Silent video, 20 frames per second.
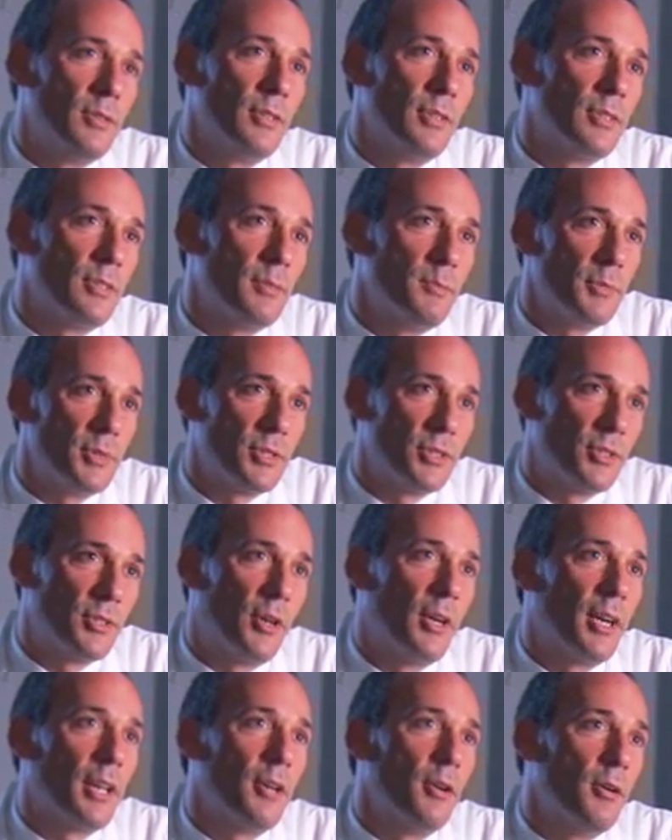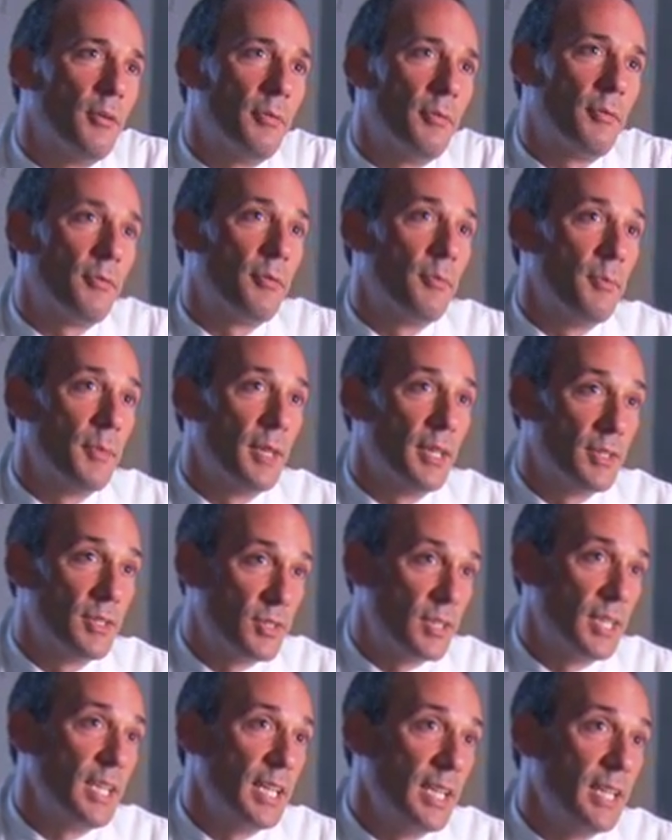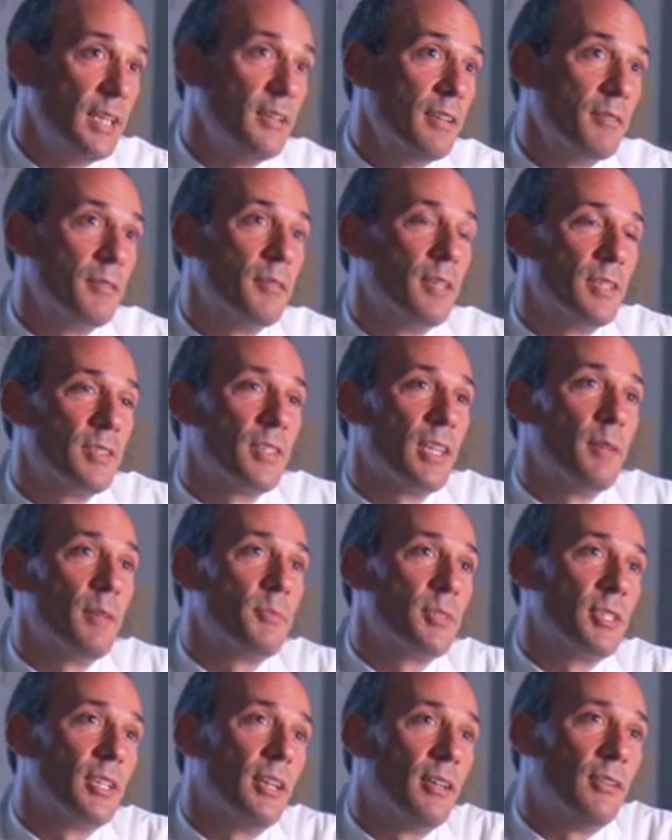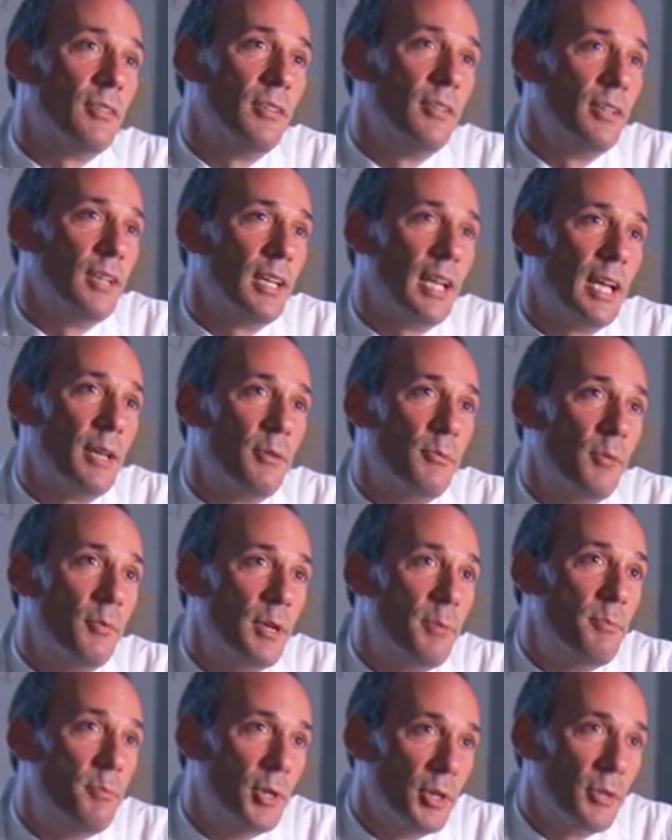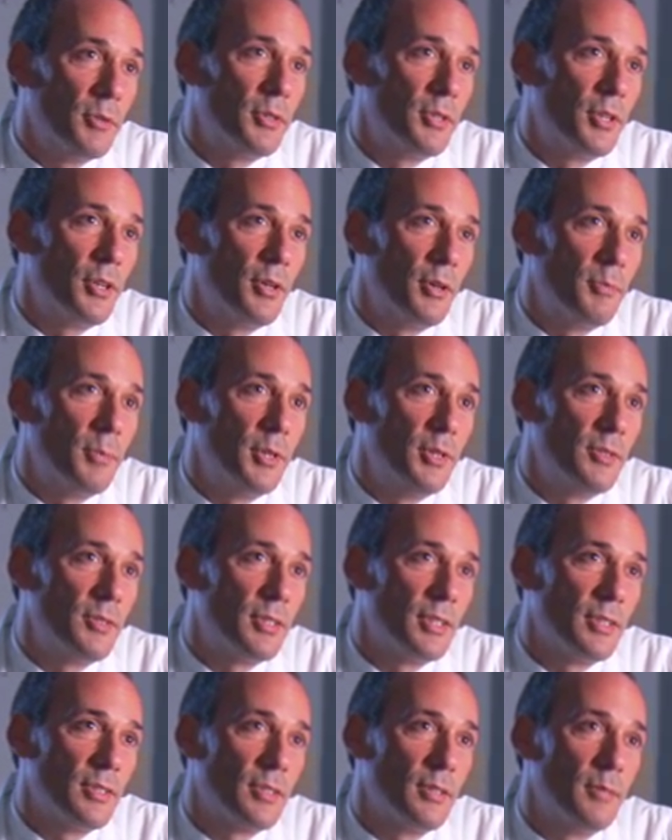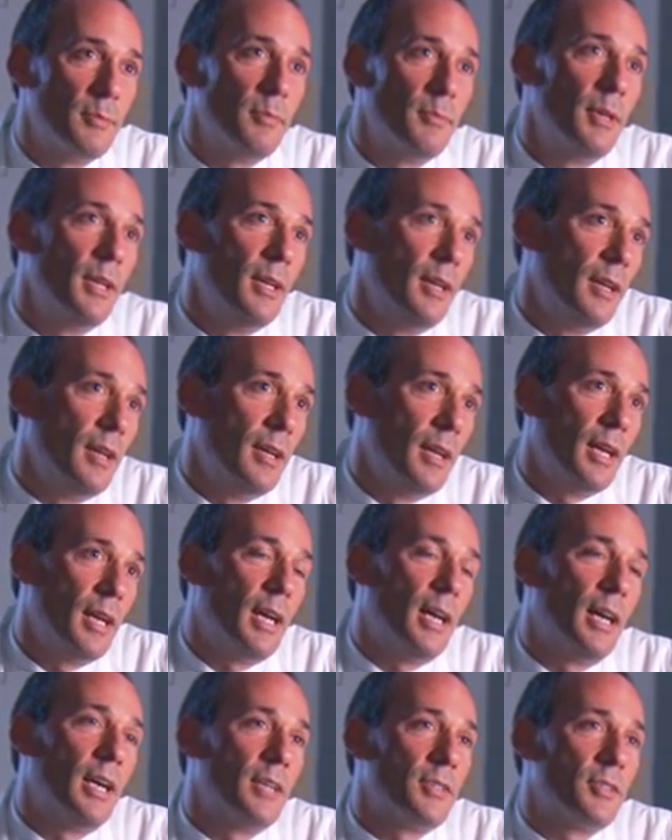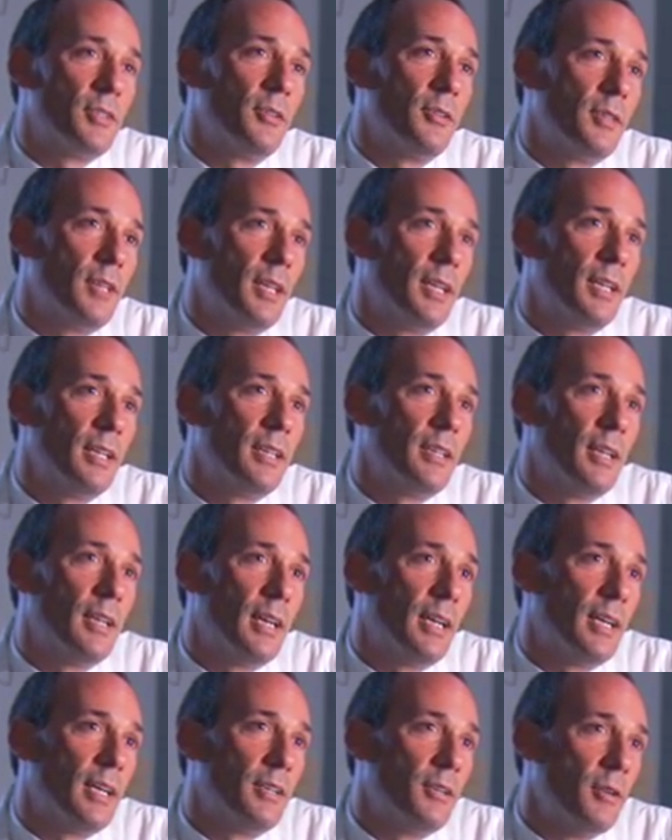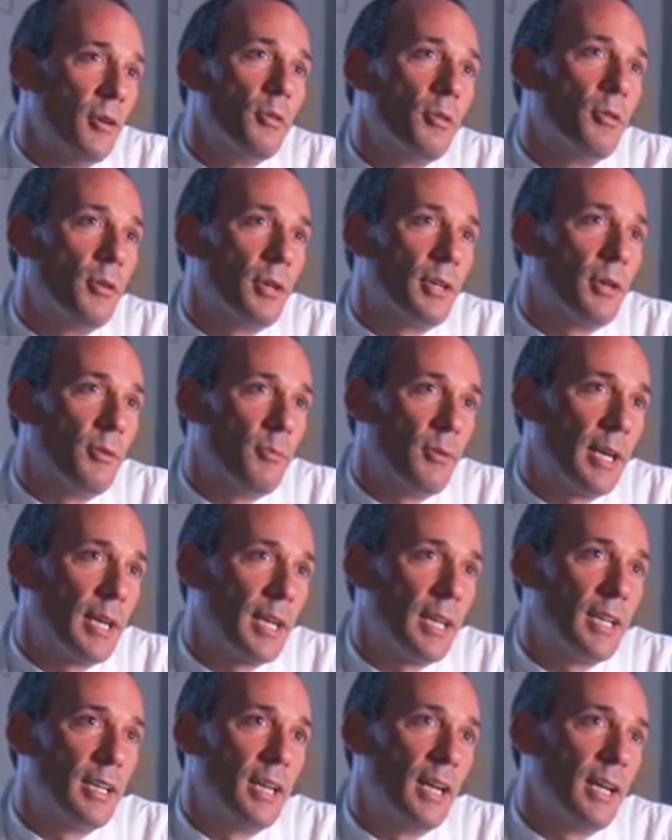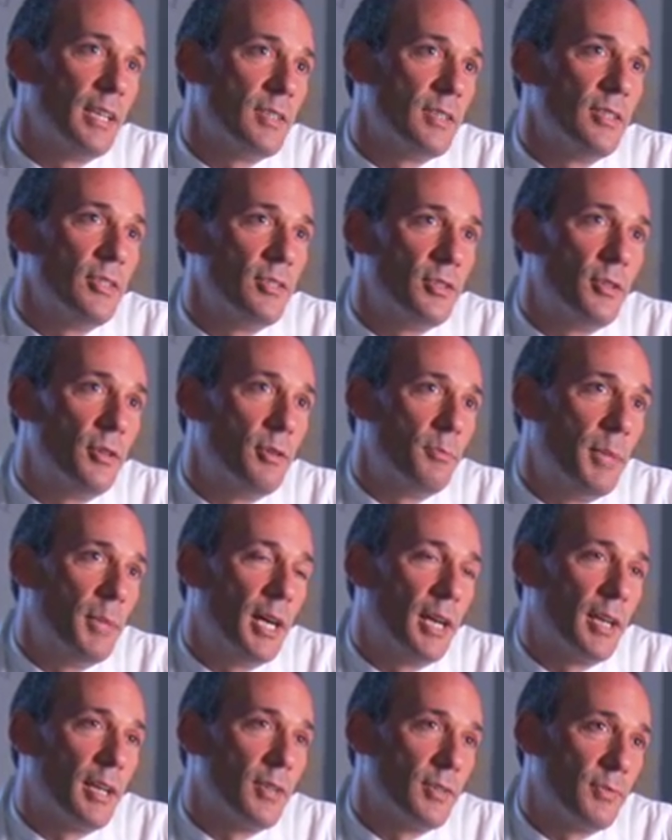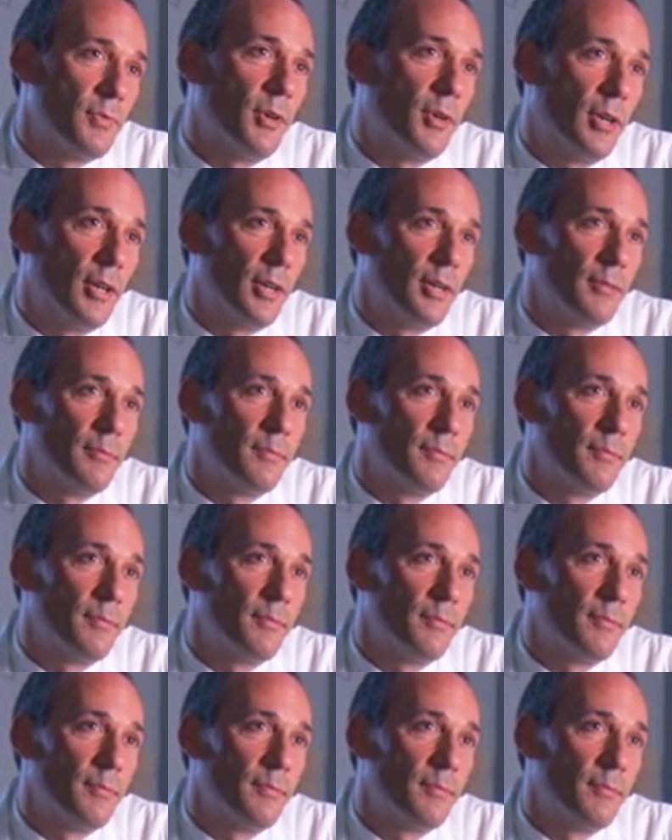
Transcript: system, start it over from the seed, the stem cell, and rebuild your immune system uh, so that it uh, no longer recognizes your body as foreign.